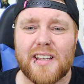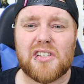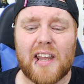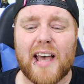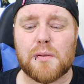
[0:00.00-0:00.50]

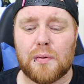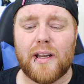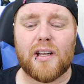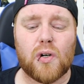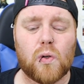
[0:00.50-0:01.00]
So that's
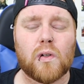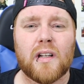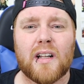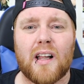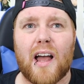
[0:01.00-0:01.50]
pretty
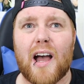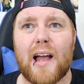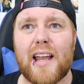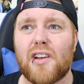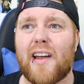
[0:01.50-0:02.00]
cool.
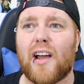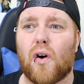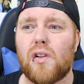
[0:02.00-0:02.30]
Interac